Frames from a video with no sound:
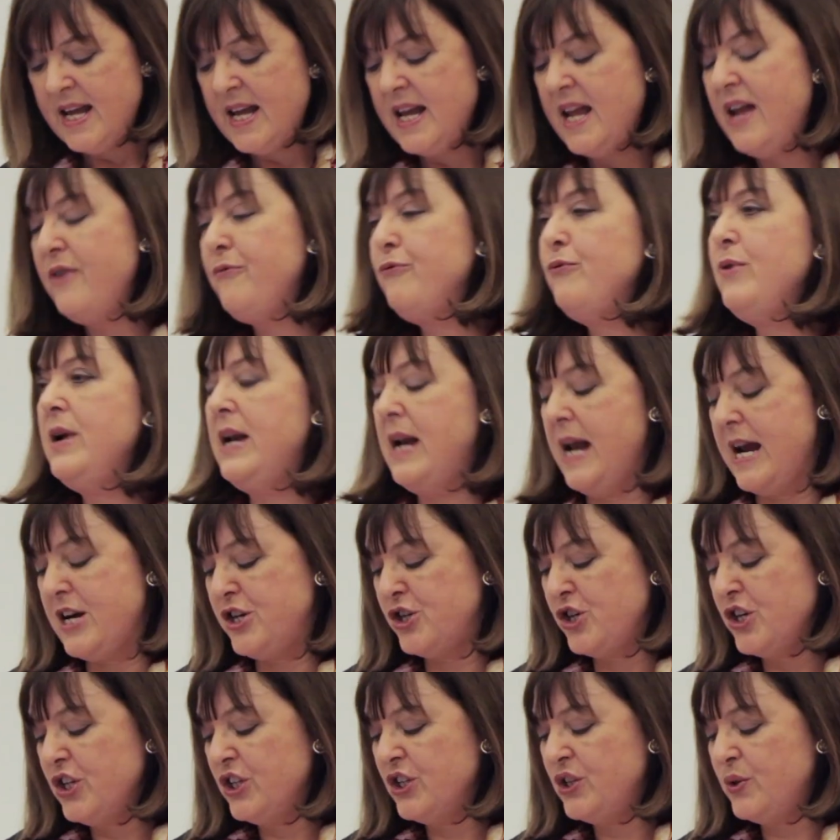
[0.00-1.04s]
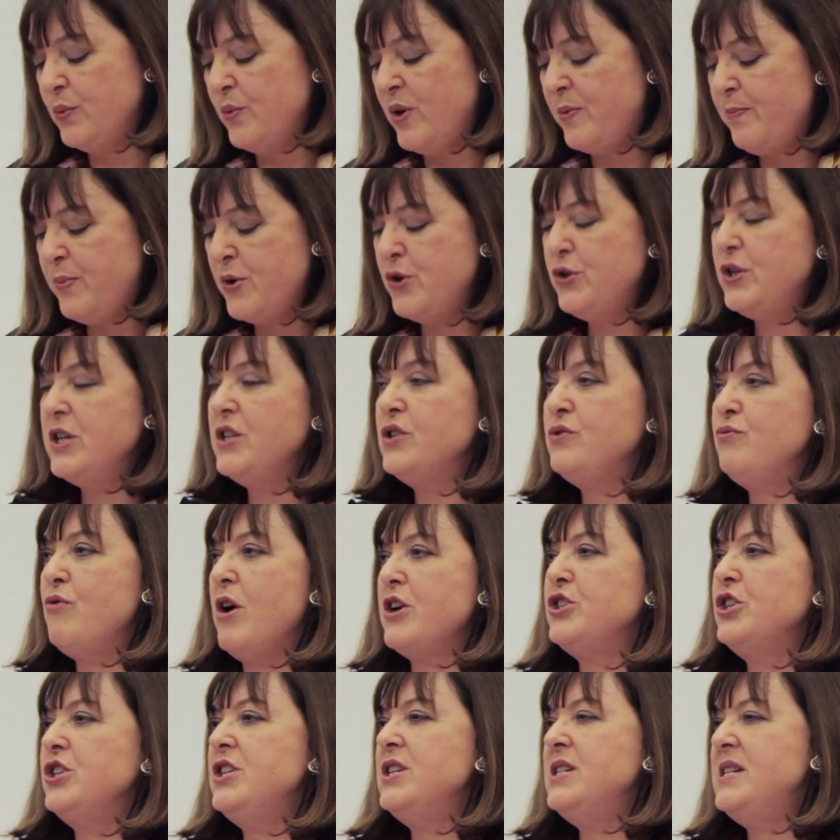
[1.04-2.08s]
if relations with Putin's
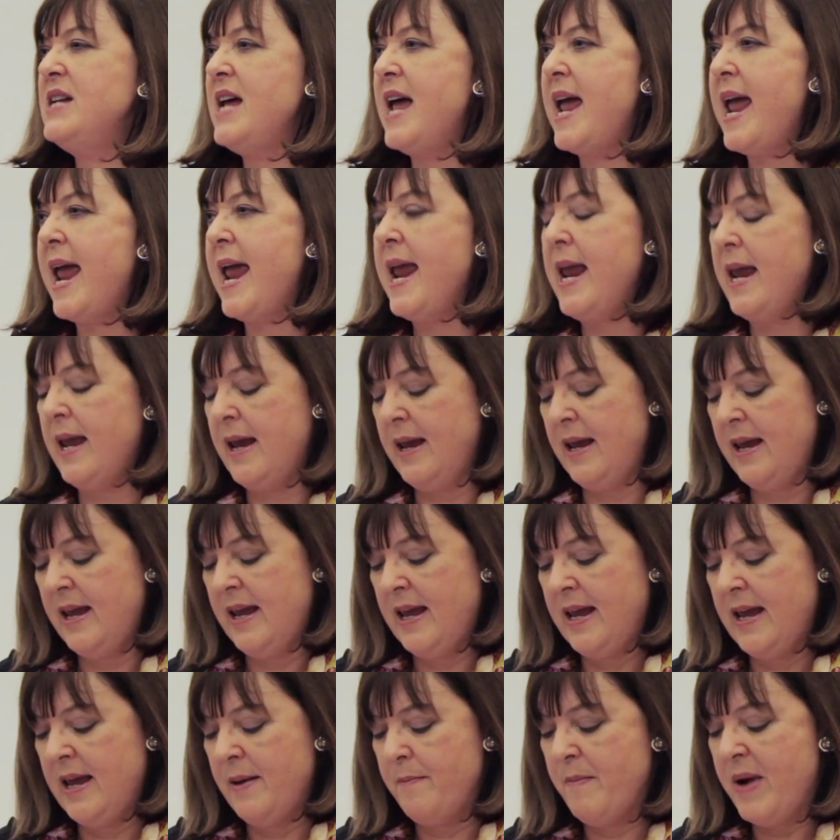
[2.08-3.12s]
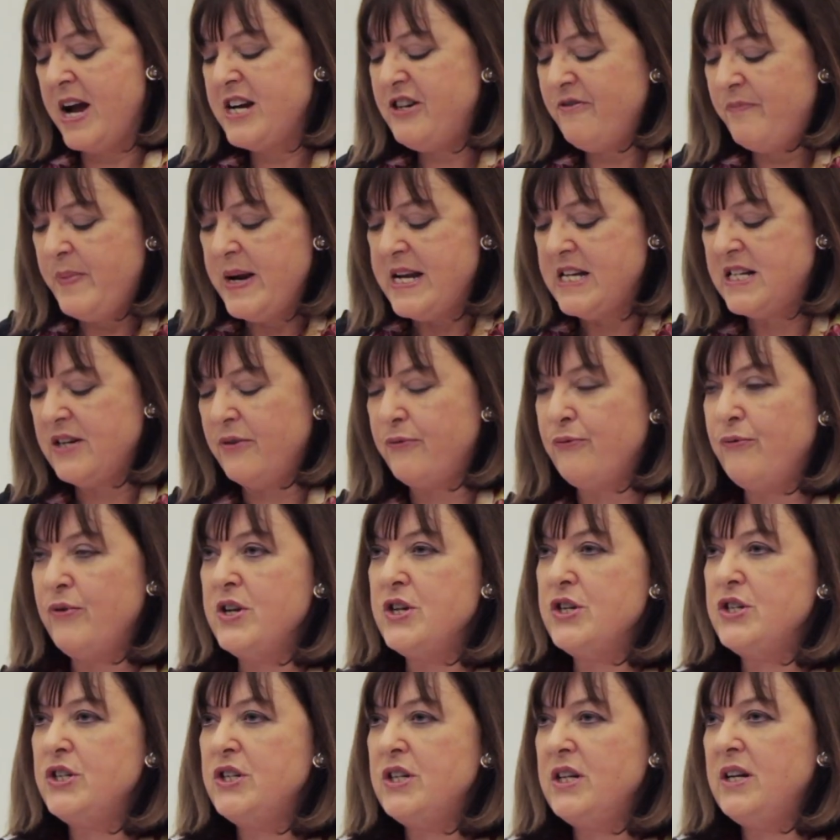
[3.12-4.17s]
Russia today might have been
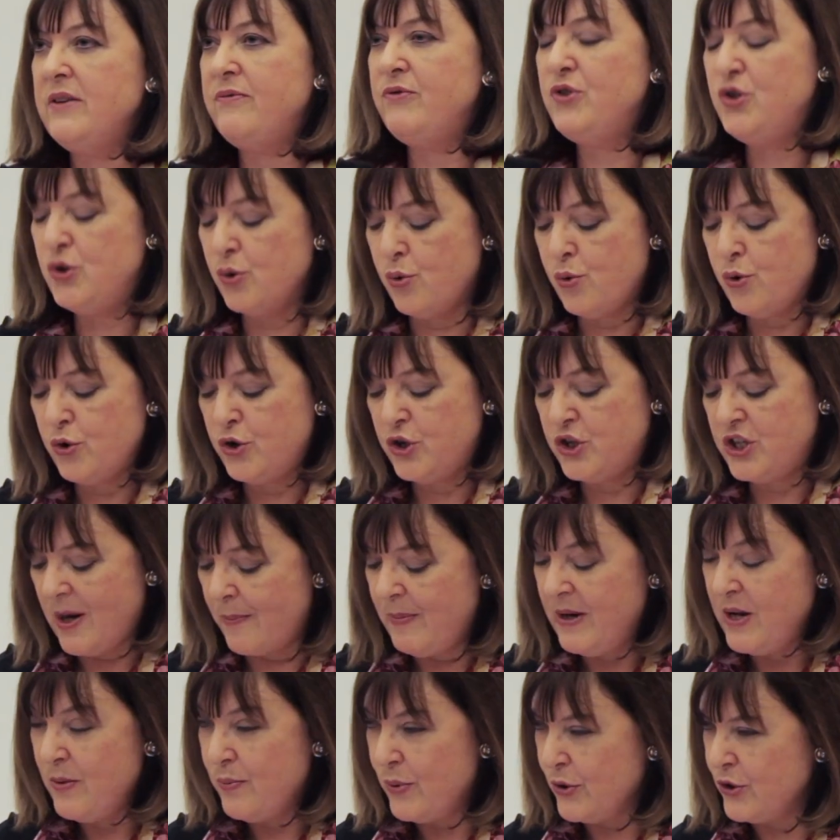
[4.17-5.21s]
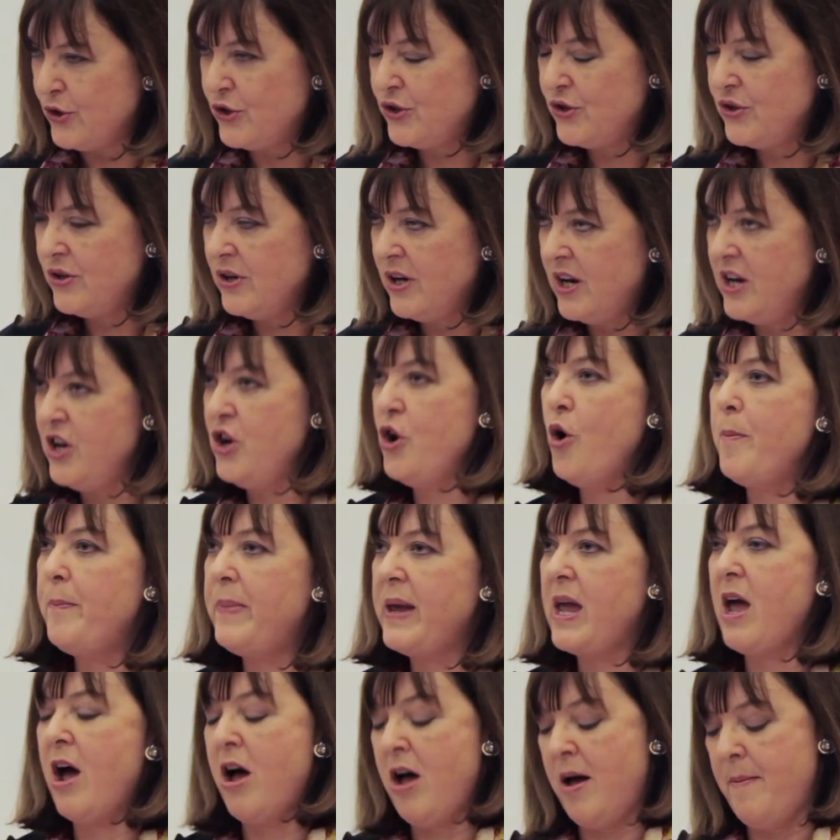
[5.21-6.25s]
different if George W. Bush had not
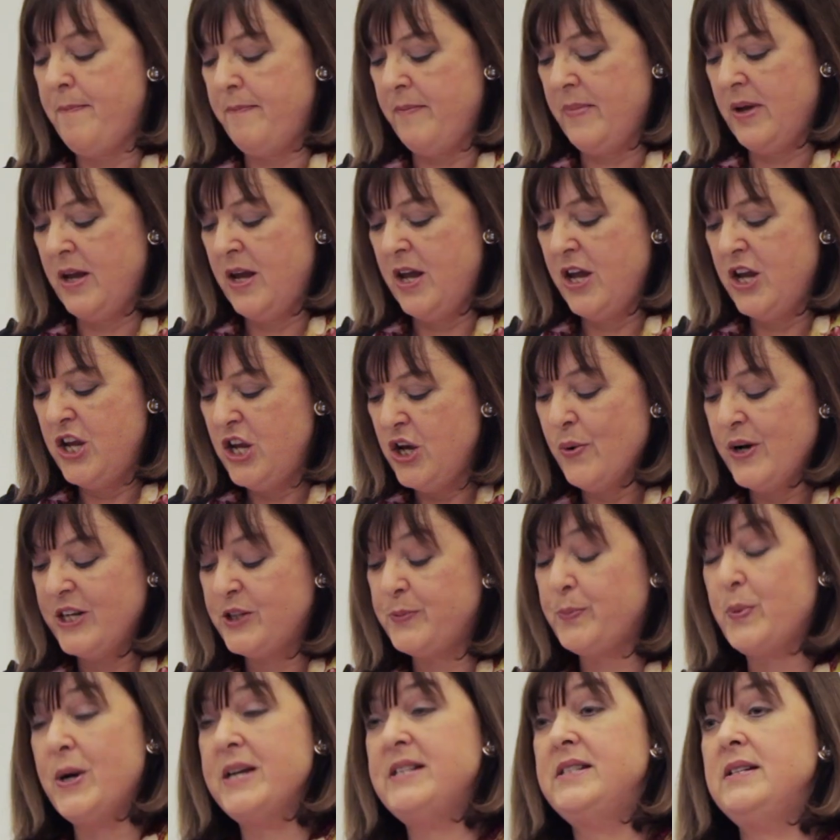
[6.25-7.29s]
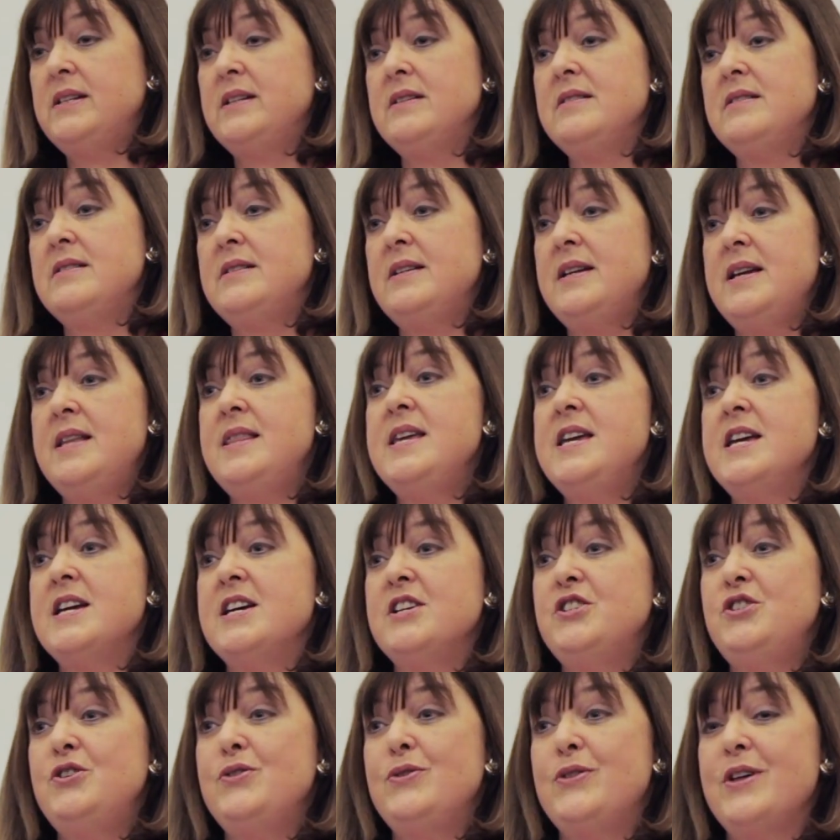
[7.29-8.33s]
become US president in the year
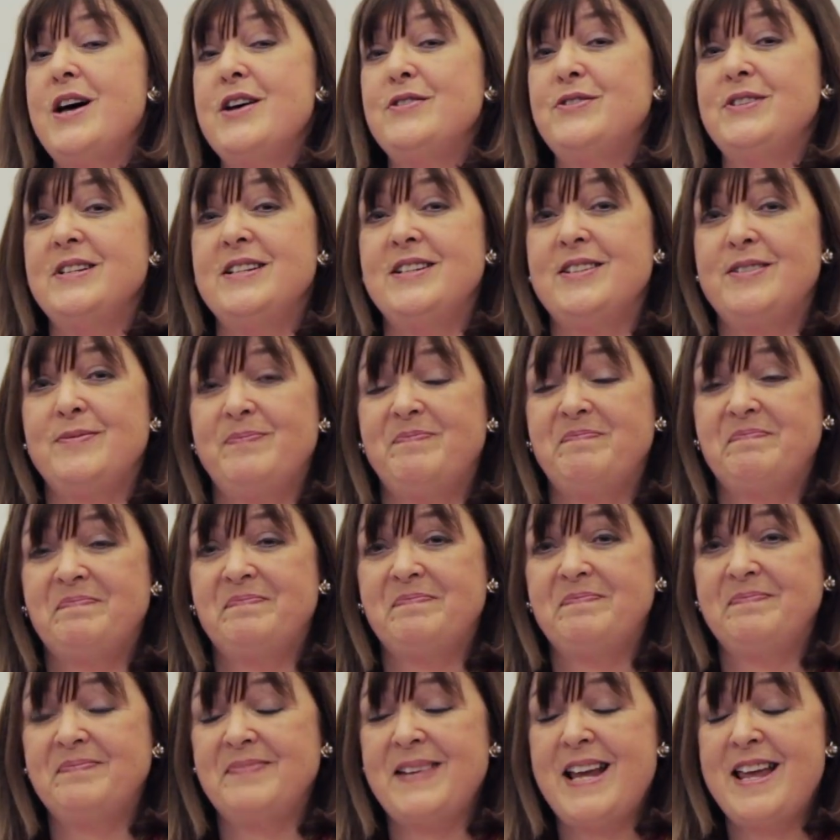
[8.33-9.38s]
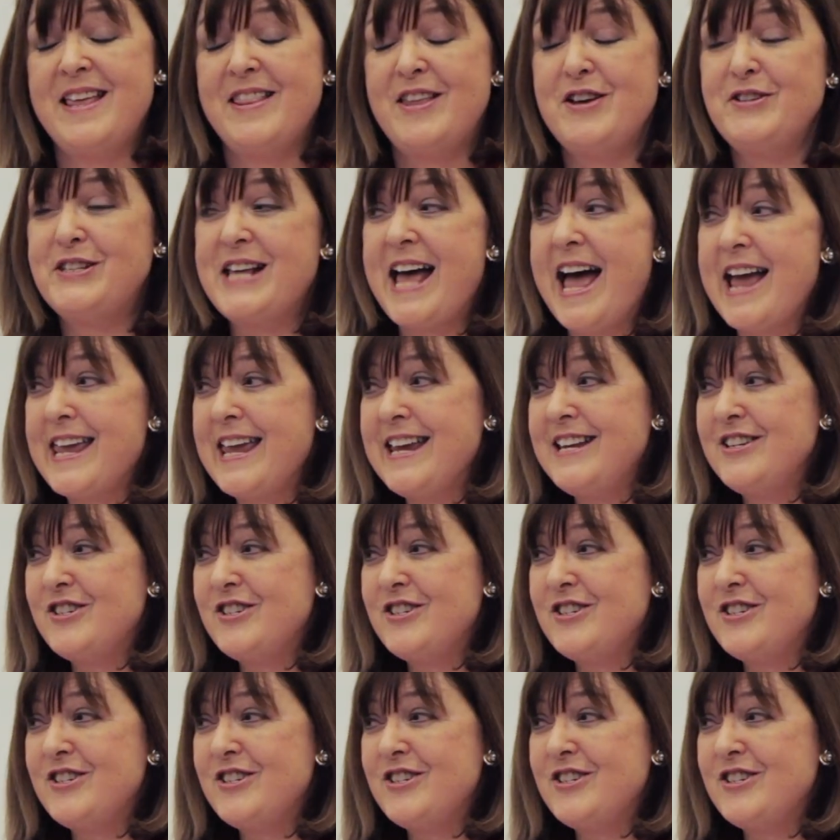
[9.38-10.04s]
2000. Those hanging